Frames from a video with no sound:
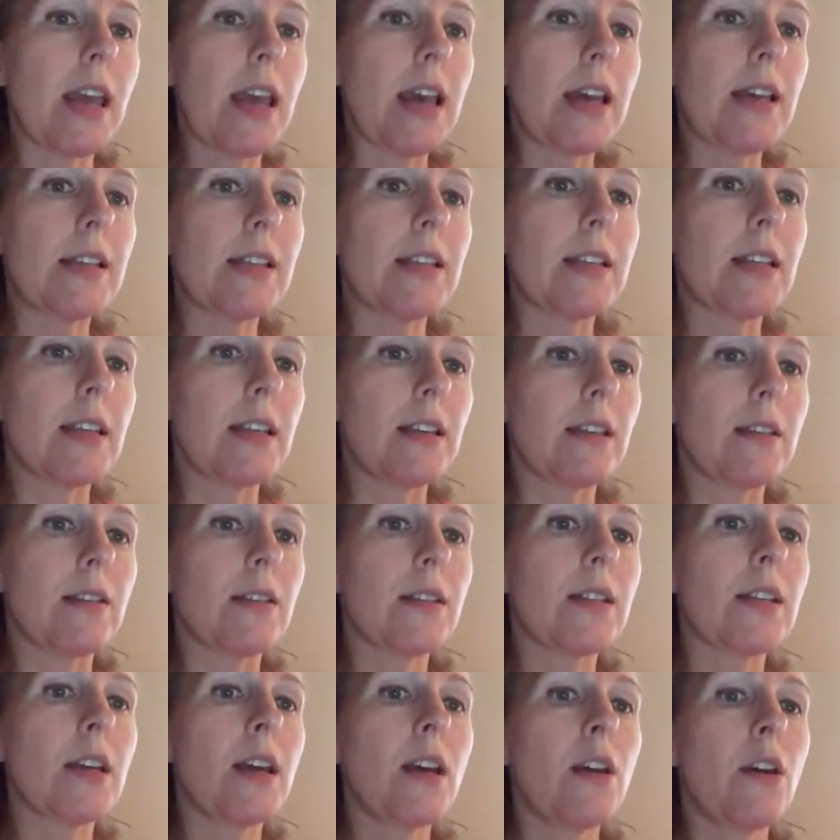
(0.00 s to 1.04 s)
has
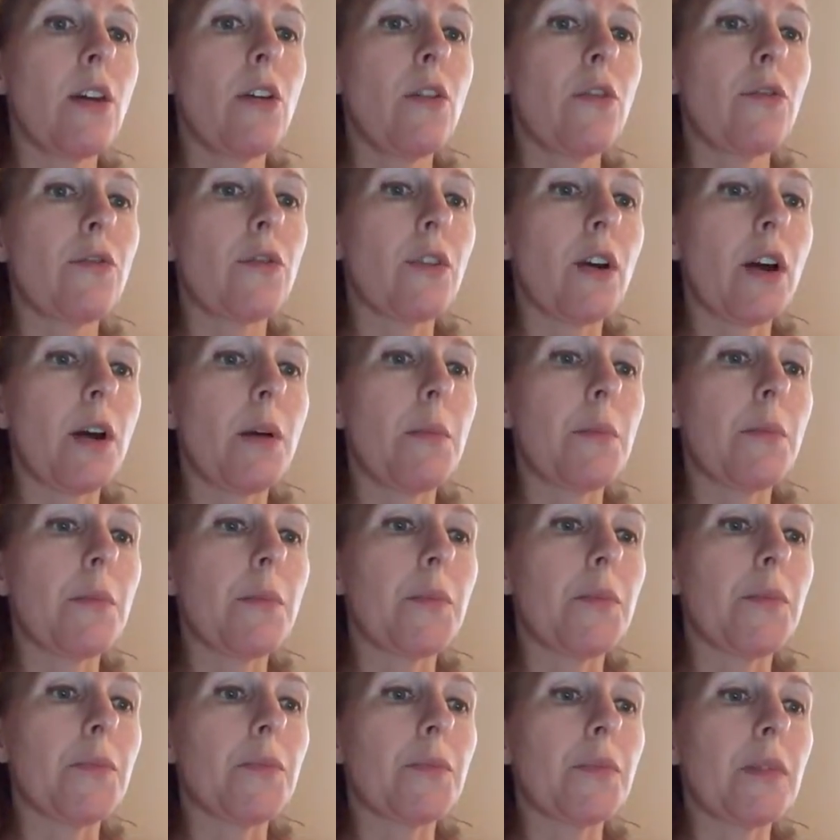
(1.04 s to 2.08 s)
these
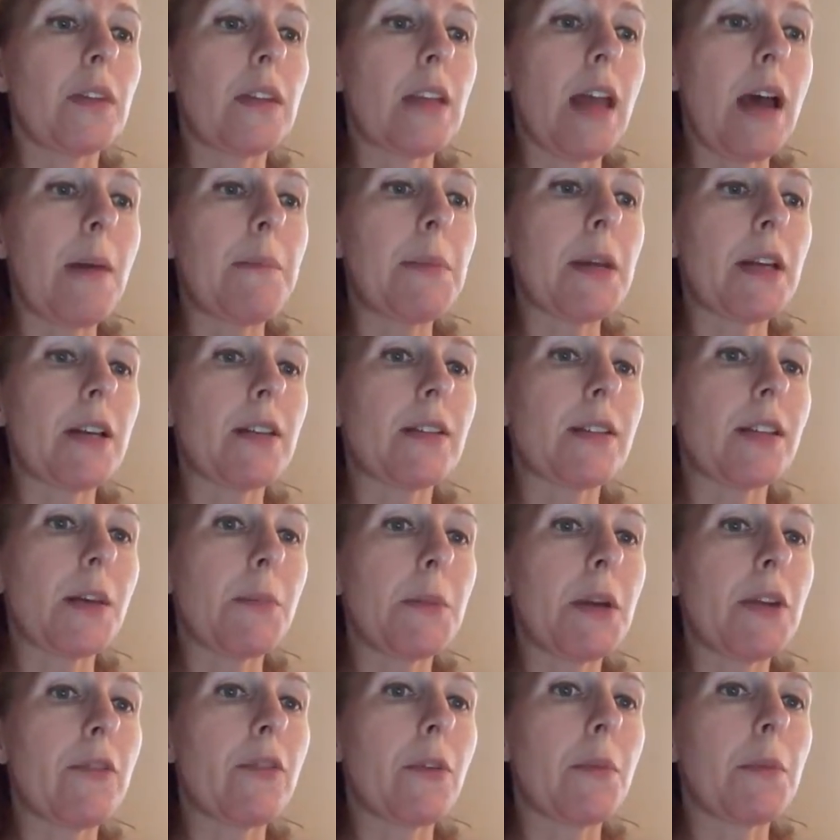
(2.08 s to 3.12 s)
from, not because
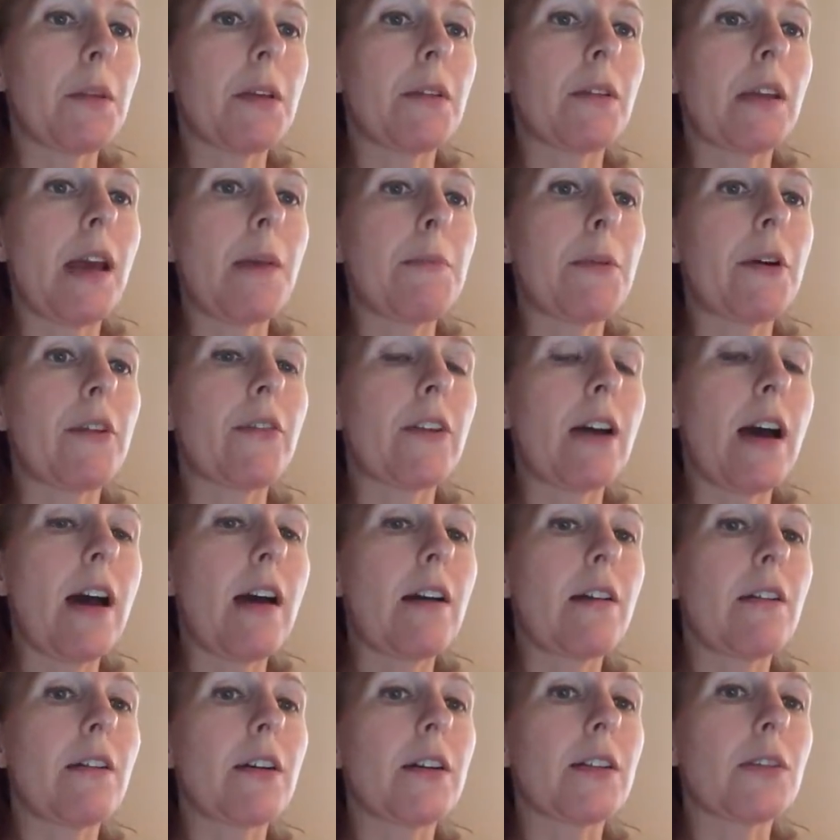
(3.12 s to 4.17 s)
somebody from the Library of
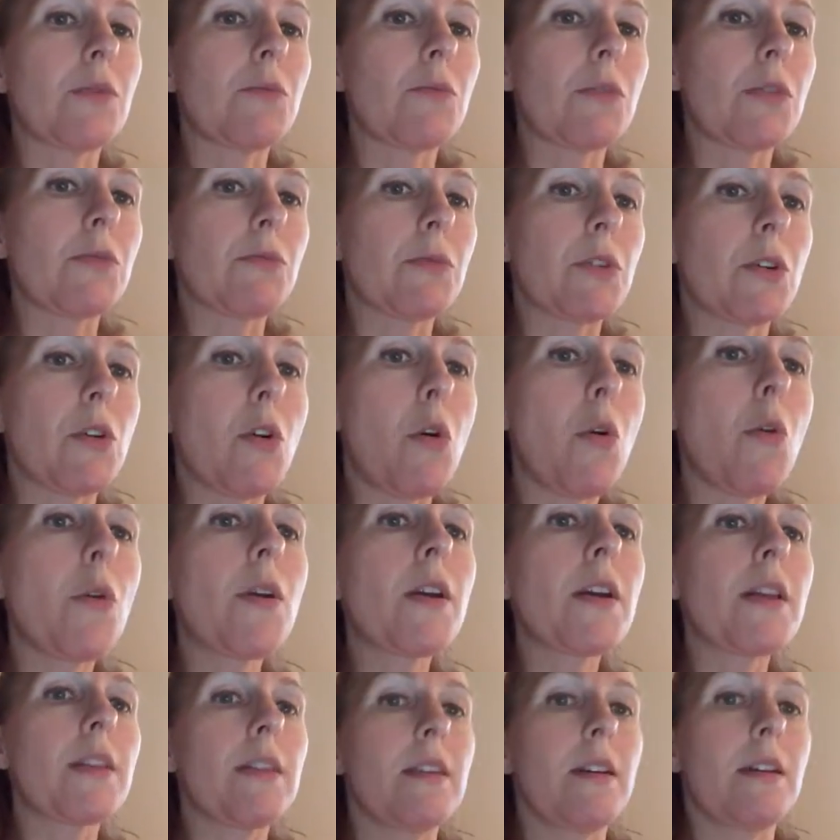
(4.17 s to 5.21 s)
Congress was
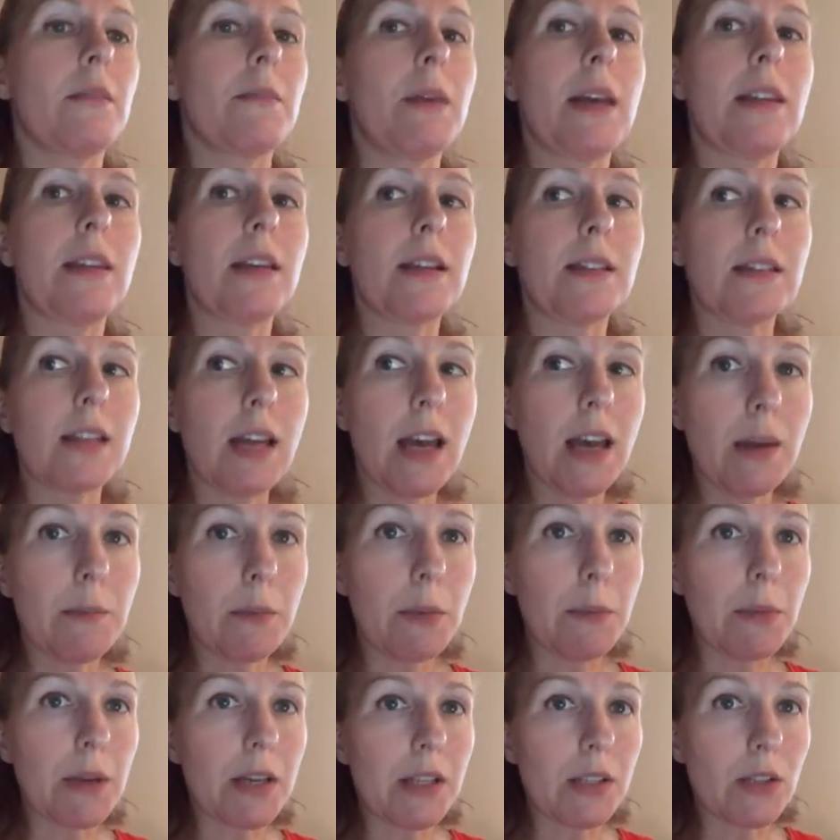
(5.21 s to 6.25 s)
recording them at that time,
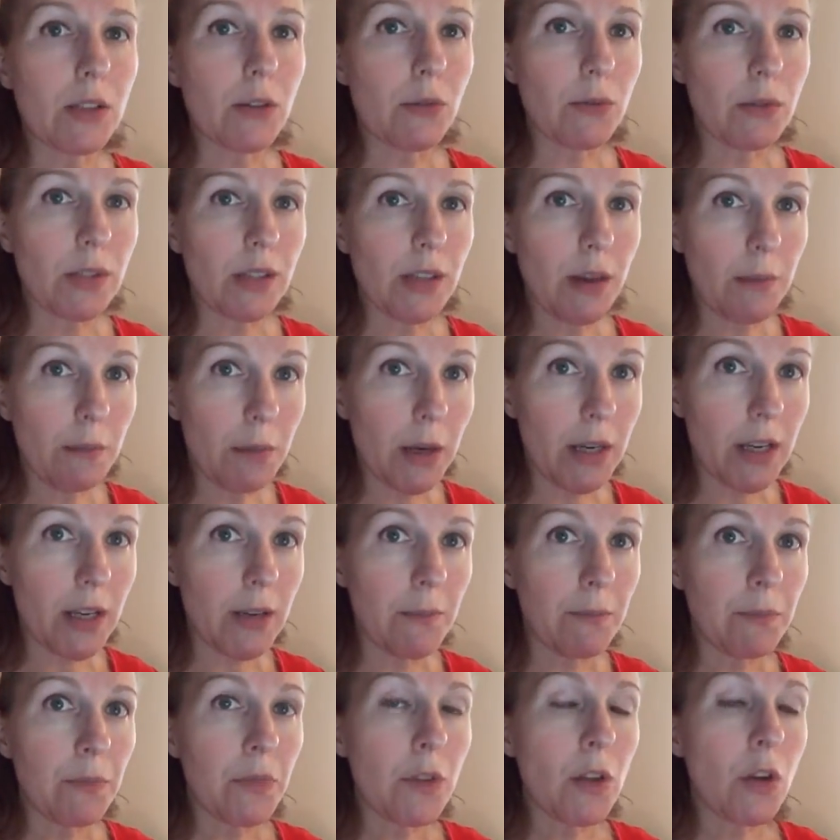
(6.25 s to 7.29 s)
but because there was
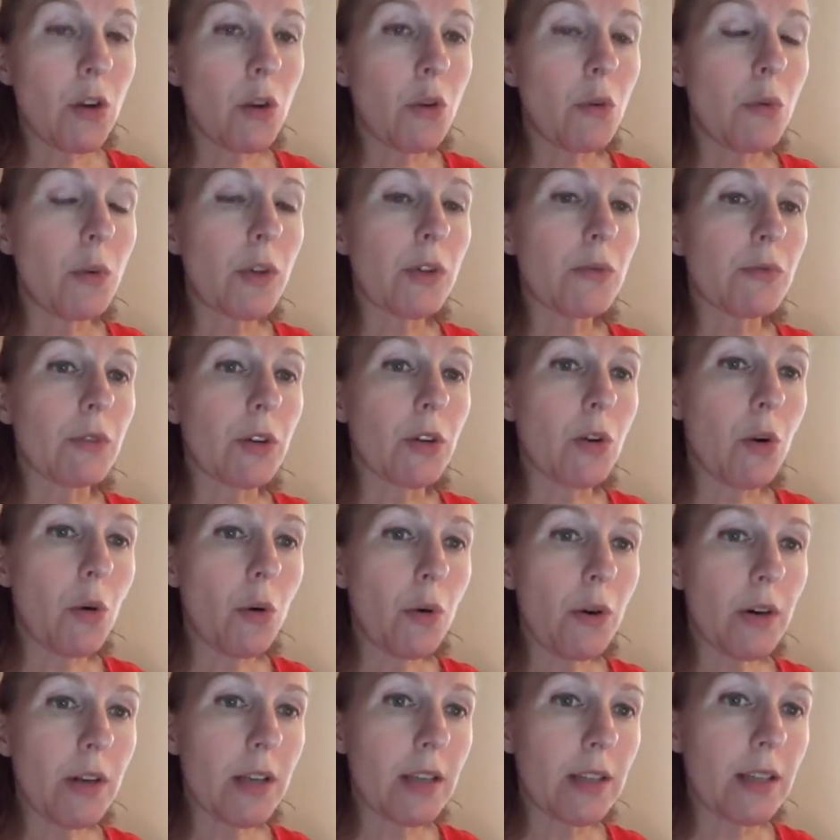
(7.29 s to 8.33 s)
somebody who was
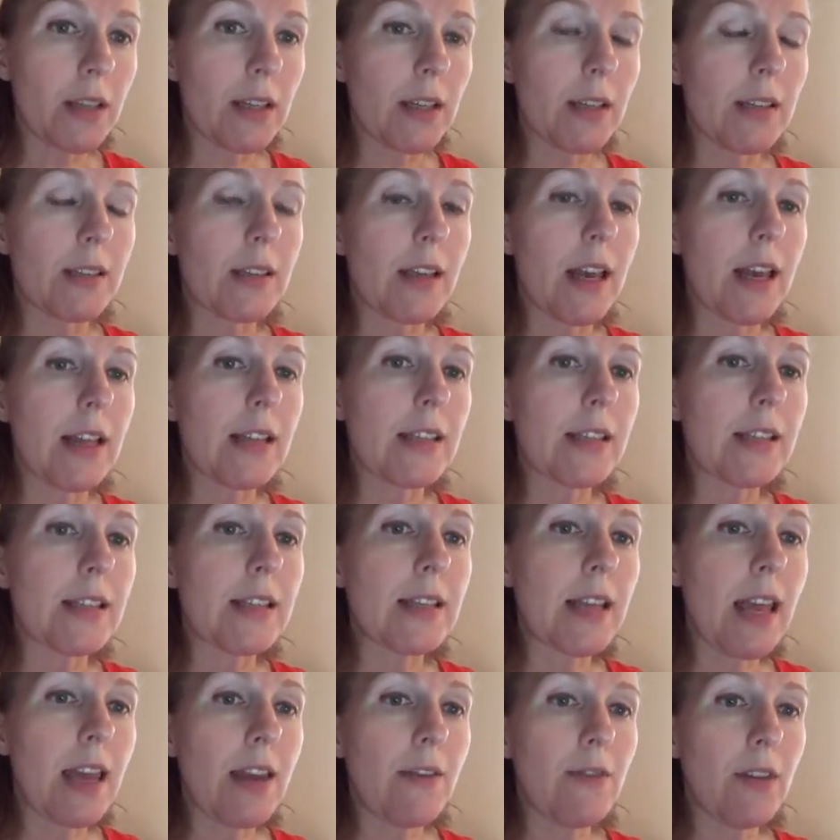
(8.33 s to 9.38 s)
recording these and
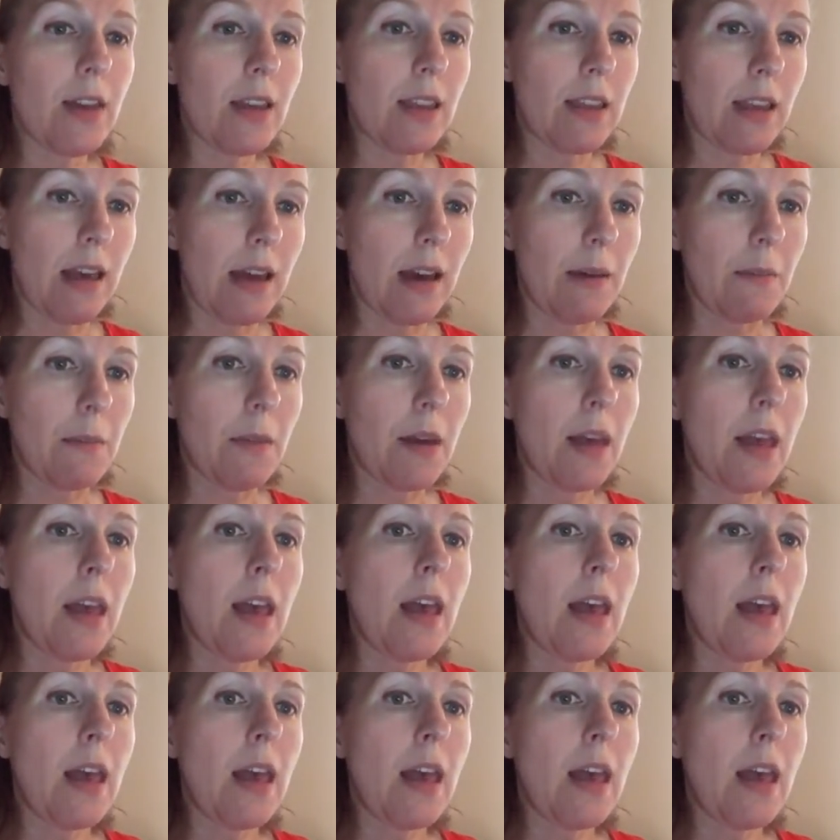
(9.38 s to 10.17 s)
saving them.